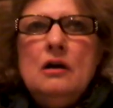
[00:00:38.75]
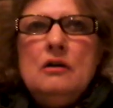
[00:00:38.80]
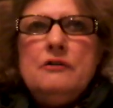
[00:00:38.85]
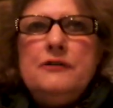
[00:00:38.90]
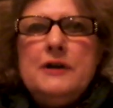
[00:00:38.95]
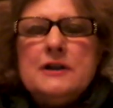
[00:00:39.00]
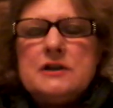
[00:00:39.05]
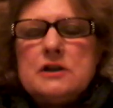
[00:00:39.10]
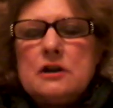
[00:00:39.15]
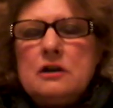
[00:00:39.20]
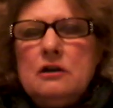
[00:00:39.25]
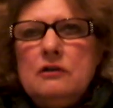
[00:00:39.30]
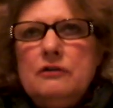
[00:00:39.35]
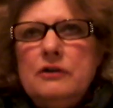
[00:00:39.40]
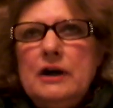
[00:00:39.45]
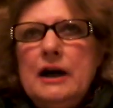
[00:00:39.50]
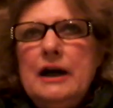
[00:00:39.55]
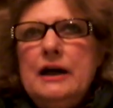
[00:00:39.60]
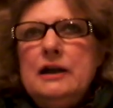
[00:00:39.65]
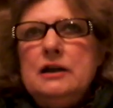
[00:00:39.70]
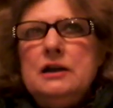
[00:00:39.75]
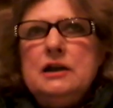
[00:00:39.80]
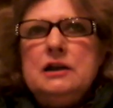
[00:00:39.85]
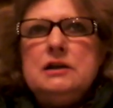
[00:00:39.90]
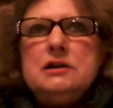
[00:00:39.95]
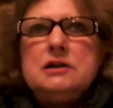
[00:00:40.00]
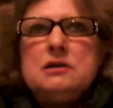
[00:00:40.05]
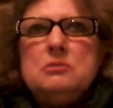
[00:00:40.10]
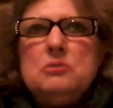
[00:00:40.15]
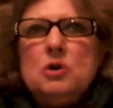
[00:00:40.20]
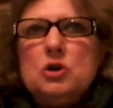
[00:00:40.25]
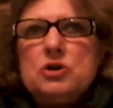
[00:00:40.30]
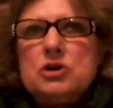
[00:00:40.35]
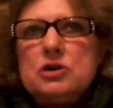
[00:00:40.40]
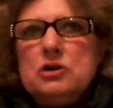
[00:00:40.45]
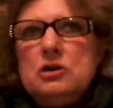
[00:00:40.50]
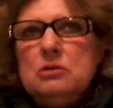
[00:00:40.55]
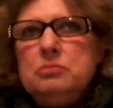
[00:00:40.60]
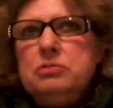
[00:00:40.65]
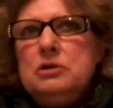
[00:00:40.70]
physical violence,
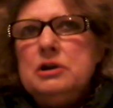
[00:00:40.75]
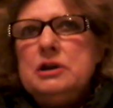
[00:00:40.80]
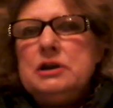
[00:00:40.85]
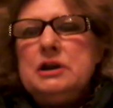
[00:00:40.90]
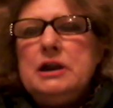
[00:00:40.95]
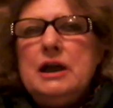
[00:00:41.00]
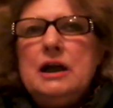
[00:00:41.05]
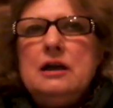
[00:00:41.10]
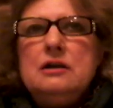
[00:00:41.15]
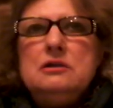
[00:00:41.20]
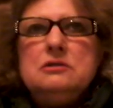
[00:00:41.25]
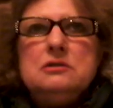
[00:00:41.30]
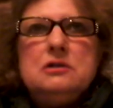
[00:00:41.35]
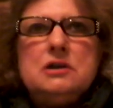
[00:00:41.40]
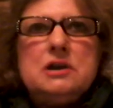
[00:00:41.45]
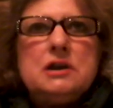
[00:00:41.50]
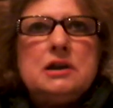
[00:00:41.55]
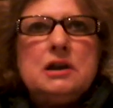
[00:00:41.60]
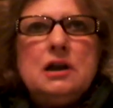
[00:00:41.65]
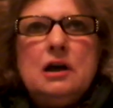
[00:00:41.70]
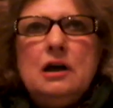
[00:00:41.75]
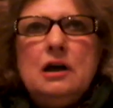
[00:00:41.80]
emotional put-downs.